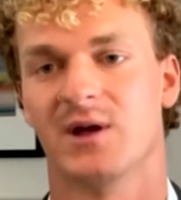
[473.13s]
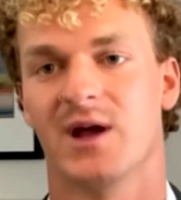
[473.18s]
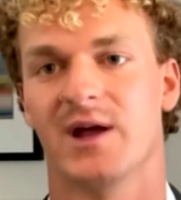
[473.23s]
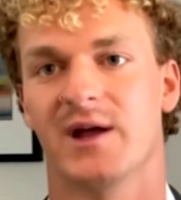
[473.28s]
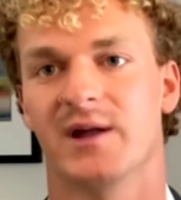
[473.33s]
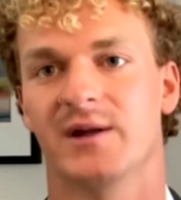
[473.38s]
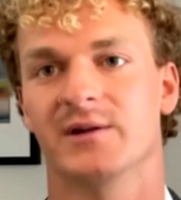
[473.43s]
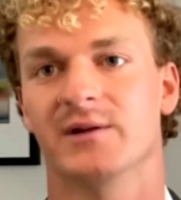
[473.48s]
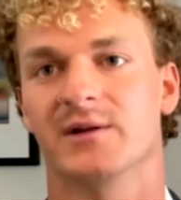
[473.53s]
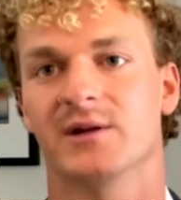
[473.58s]

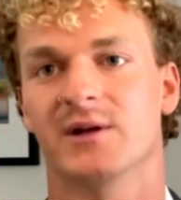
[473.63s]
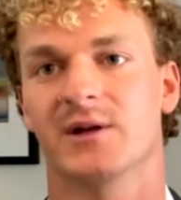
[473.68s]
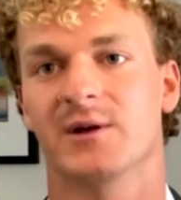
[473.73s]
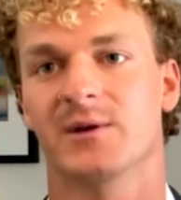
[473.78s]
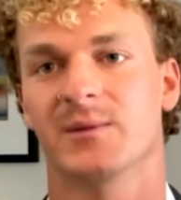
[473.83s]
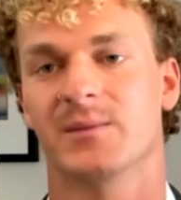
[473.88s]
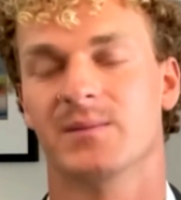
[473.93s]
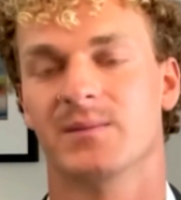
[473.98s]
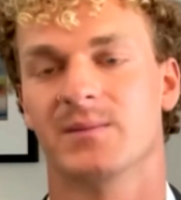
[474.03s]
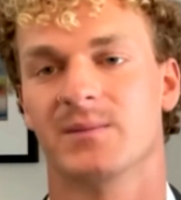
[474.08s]
And
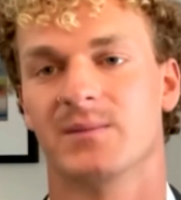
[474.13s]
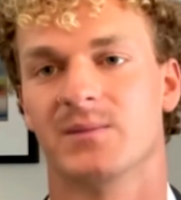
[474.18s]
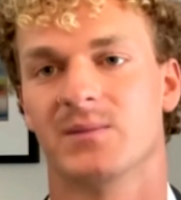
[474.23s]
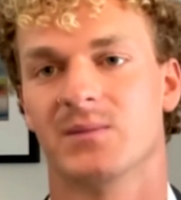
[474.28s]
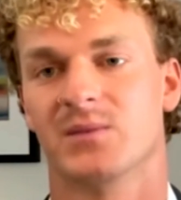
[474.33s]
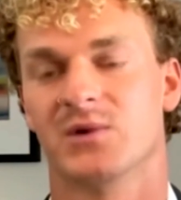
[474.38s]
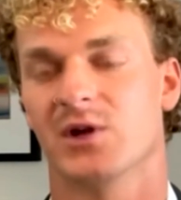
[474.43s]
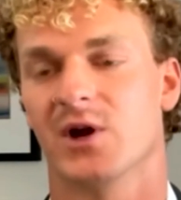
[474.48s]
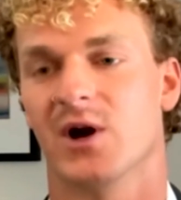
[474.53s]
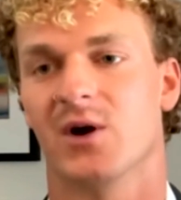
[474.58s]

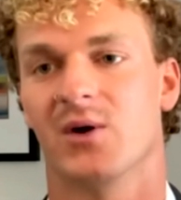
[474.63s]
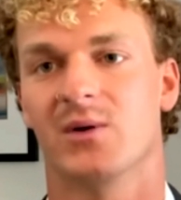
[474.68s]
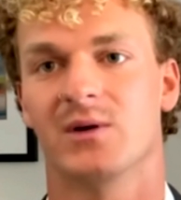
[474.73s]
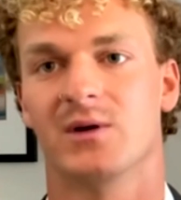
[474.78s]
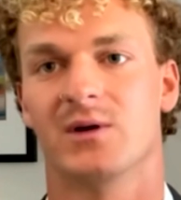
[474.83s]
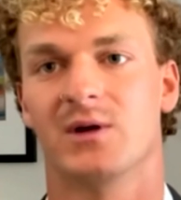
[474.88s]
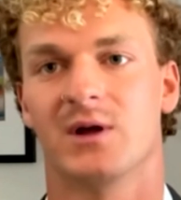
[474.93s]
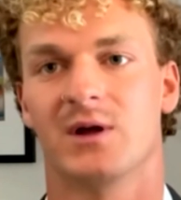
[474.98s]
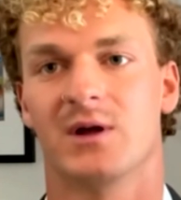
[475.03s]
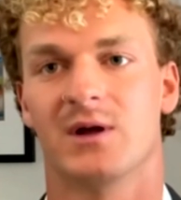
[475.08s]
you know,
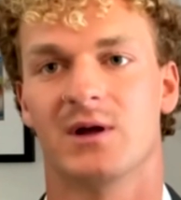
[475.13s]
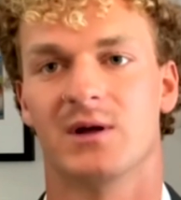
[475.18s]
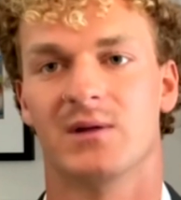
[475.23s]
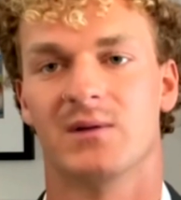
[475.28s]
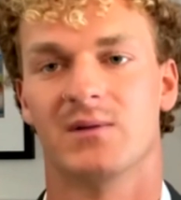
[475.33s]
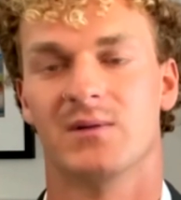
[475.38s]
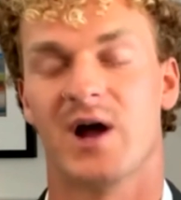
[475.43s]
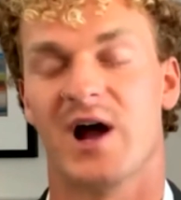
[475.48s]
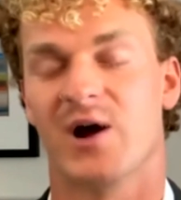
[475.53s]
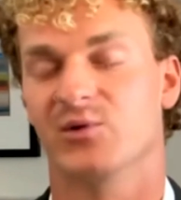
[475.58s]

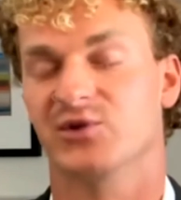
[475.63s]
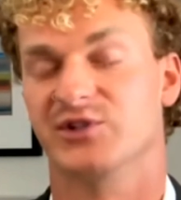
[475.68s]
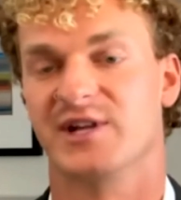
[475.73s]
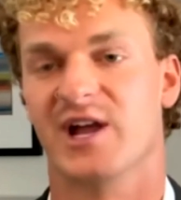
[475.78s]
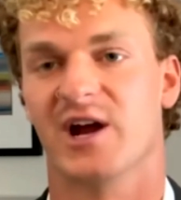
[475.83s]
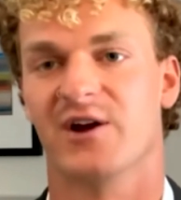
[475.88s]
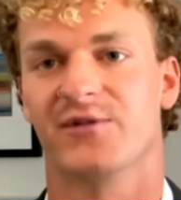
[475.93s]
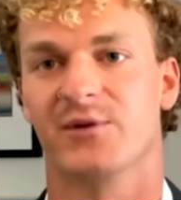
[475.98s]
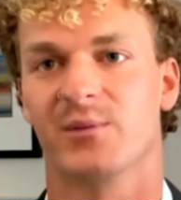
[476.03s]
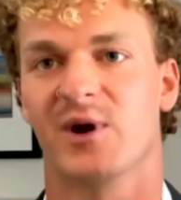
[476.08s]
I was
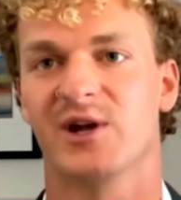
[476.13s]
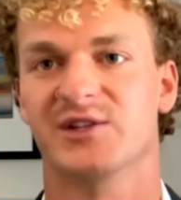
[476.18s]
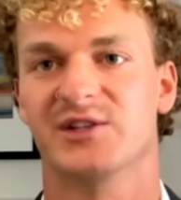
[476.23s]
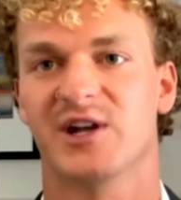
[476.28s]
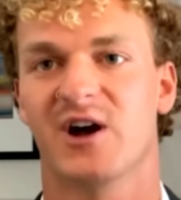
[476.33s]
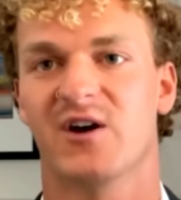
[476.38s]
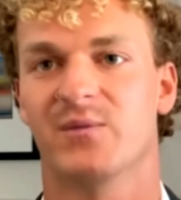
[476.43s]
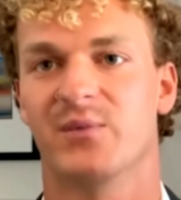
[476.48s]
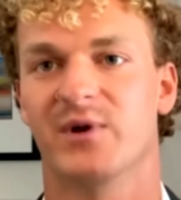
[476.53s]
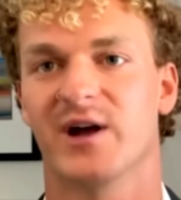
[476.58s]
scared for
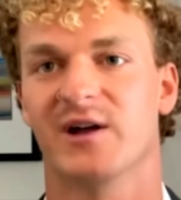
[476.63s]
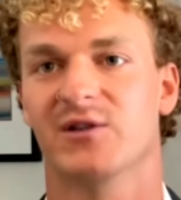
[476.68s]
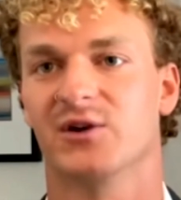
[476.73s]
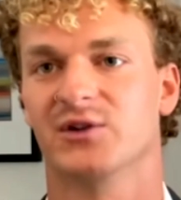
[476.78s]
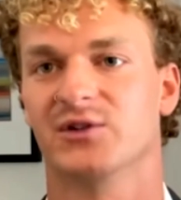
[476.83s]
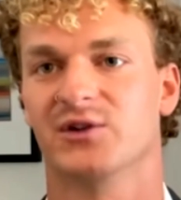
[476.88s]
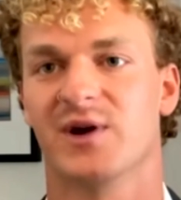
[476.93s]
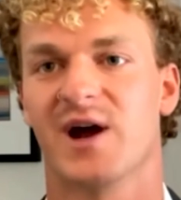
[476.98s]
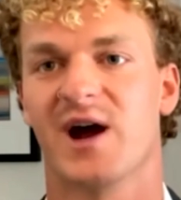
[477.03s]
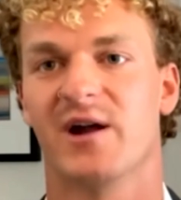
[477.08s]
myself, but I
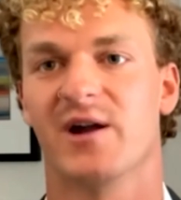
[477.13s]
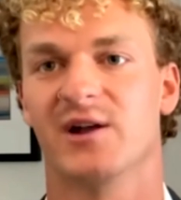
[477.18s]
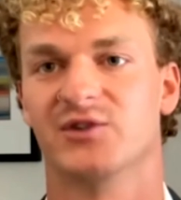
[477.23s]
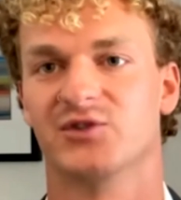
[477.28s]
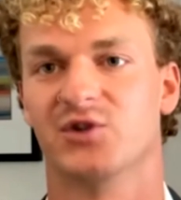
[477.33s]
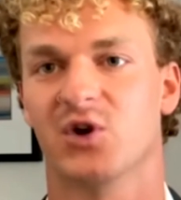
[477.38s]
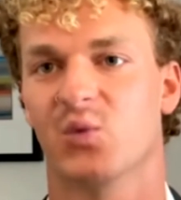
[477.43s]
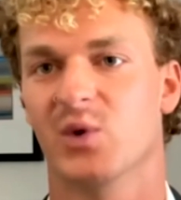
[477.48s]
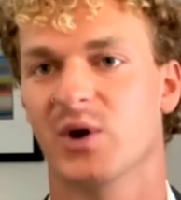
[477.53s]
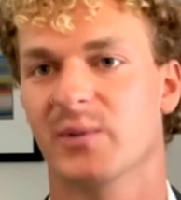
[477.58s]
looked around, I
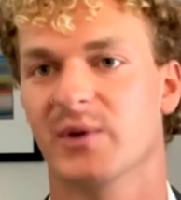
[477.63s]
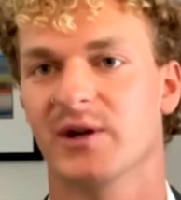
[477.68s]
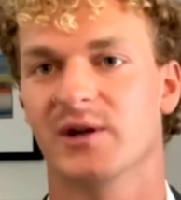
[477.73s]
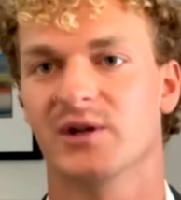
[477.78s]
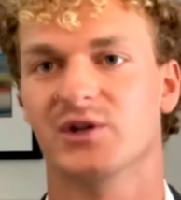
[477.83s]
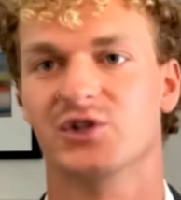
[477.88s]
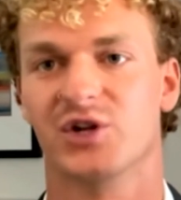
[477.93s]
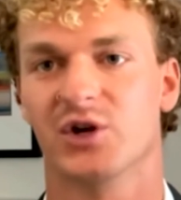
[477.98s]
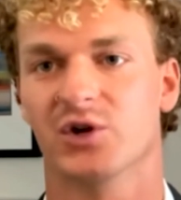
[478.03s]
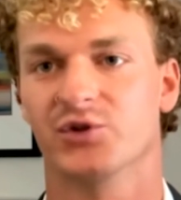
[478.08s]
saw women
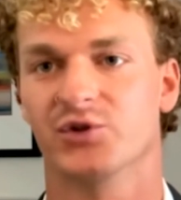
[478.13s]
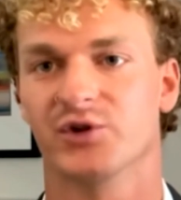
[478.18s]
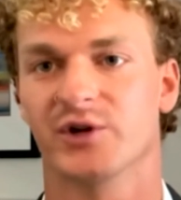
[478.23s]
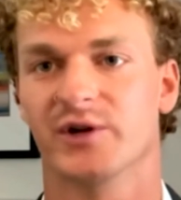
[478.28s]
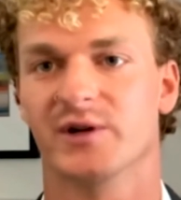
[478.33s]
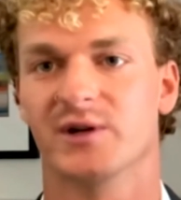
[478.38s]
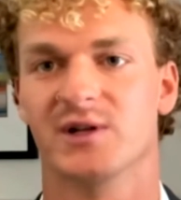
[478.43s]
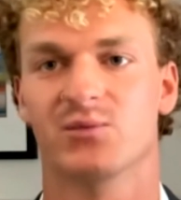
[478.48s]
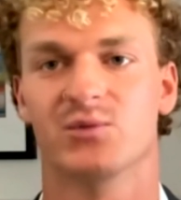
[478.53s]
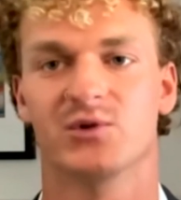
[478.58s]
and
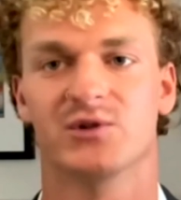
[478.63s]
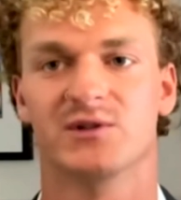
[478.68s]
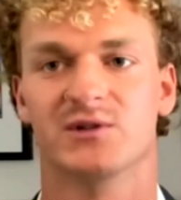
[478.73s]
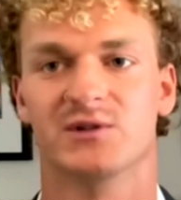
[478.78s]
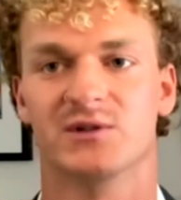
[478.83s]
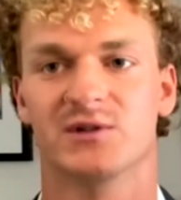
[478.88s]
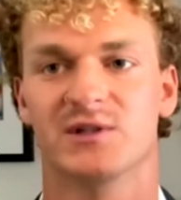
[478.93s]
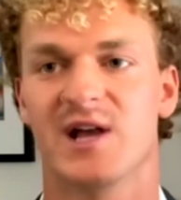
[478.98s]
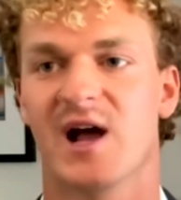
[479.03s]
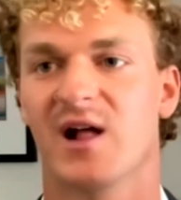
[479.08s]
children. He
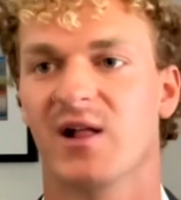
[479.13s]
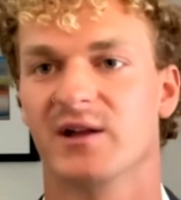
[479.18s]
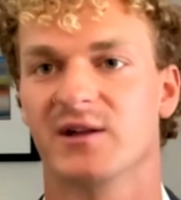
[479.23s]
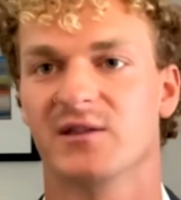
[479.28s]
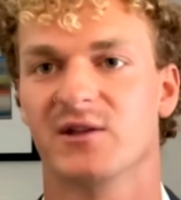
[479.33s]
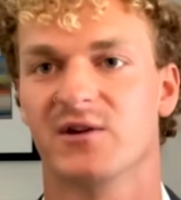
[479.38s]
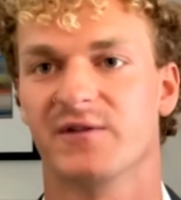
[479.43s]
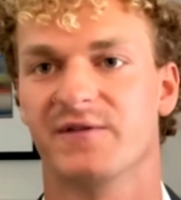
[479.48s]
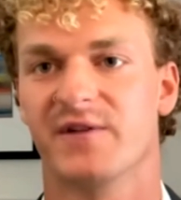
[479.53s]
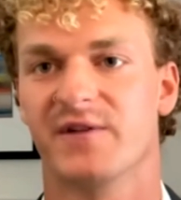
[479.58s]
was yelling in their